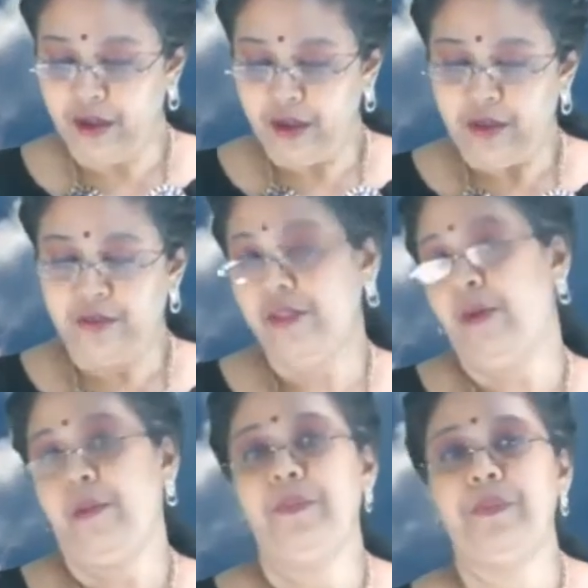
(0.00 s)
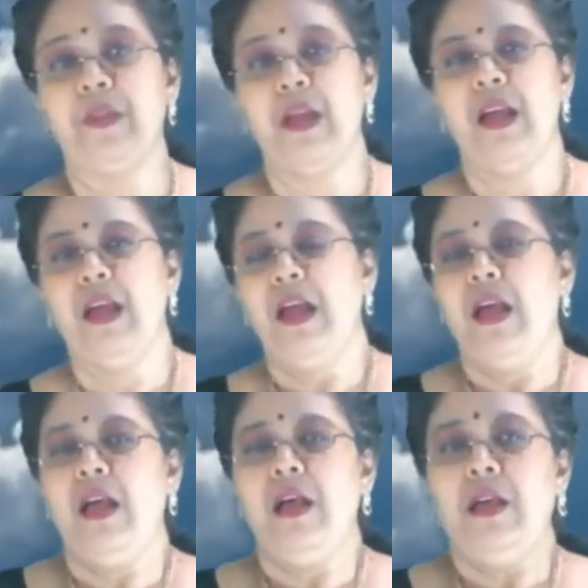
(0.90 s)
So,
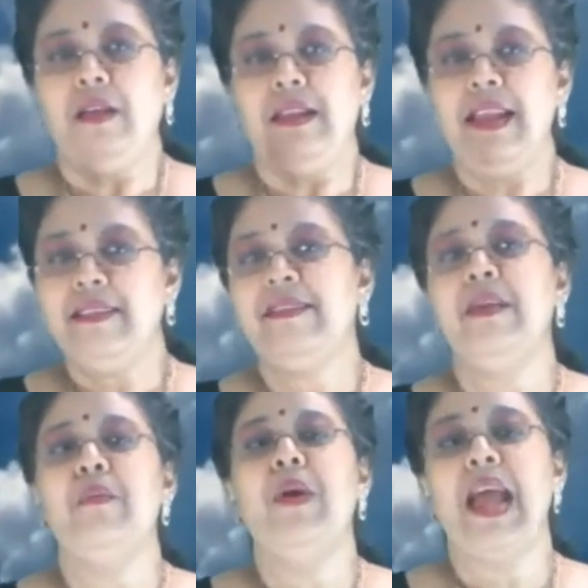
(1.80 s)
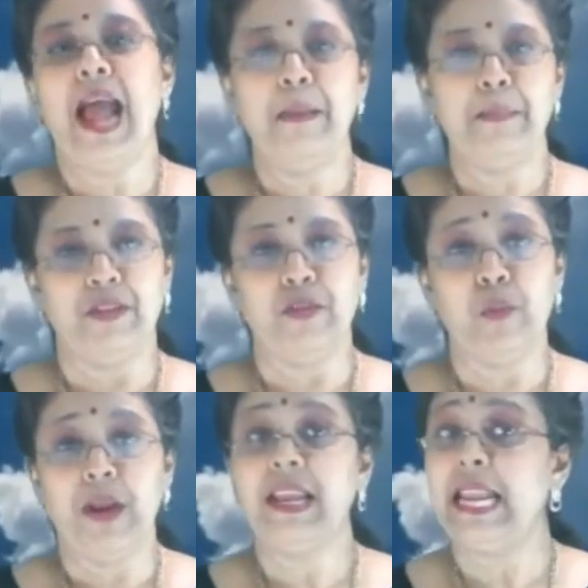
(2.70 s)
let's see what happens
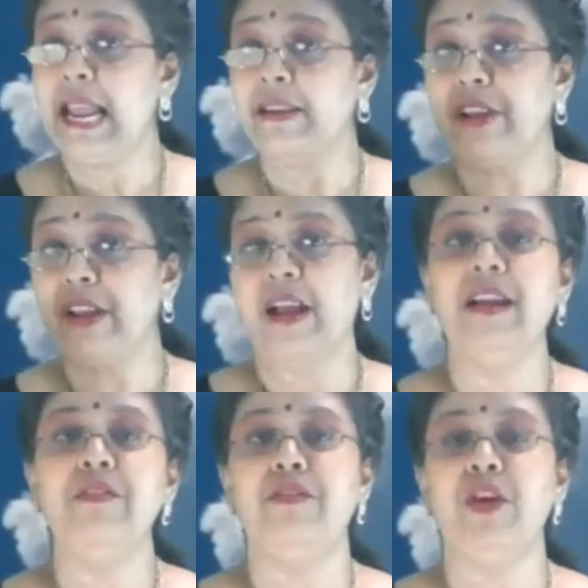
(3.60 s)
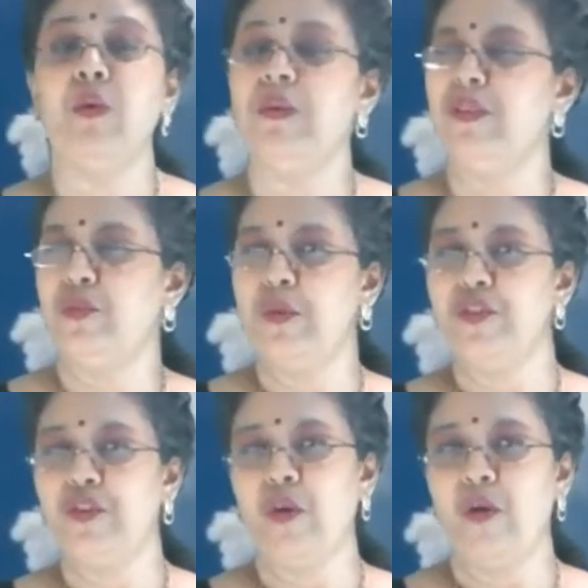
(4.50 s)
when electric current flow is
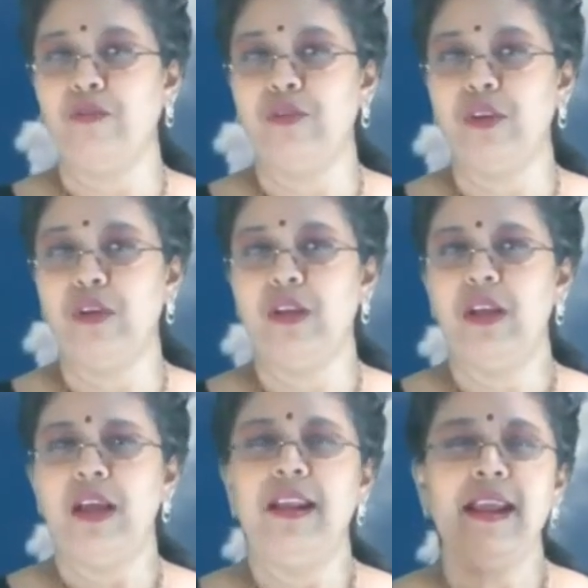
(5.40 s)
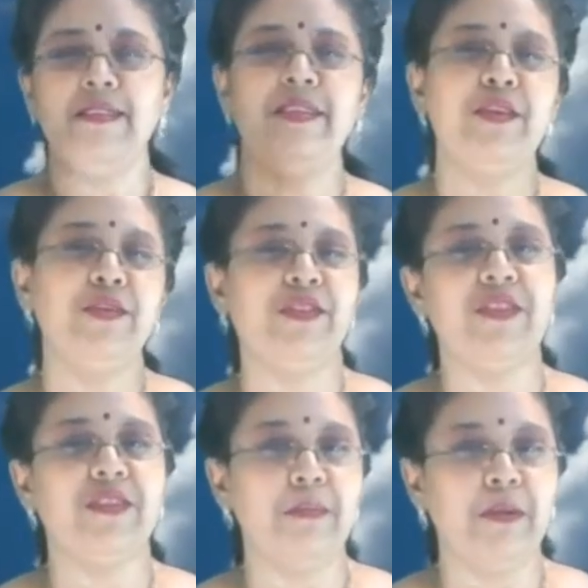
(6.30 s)
switched off. Let's use
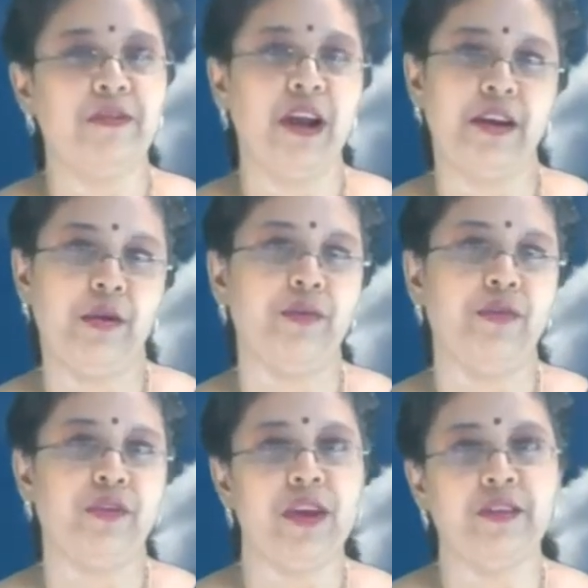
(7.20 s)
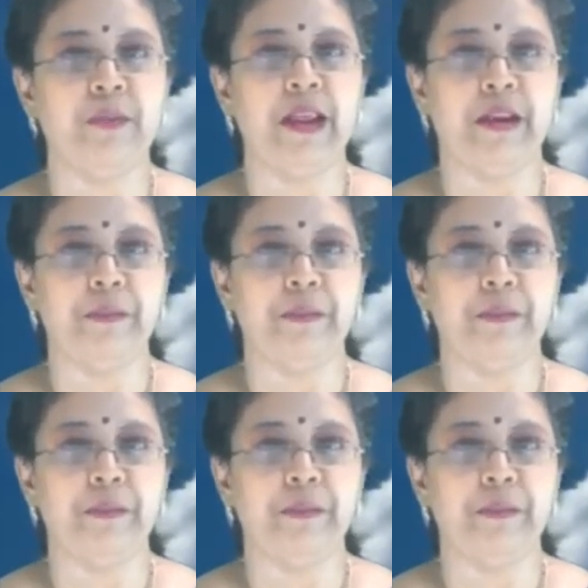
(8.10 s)
these simplified notes to explain.